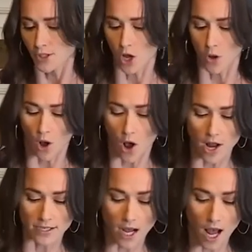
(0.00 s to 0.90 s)
So
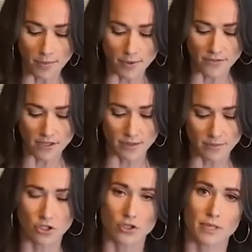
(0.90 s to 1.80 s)
on top of the
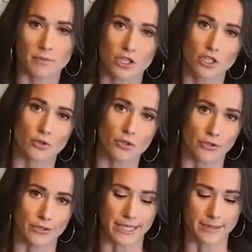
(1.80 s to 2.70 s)
lemon juice, I'm gonna do a
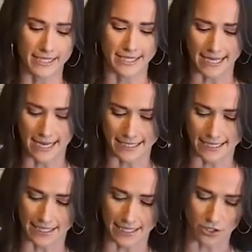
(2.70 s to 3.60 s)
little lemon
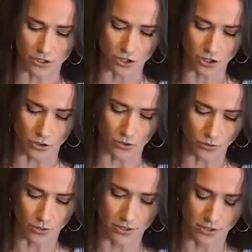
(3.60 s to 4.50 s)
zest in here too.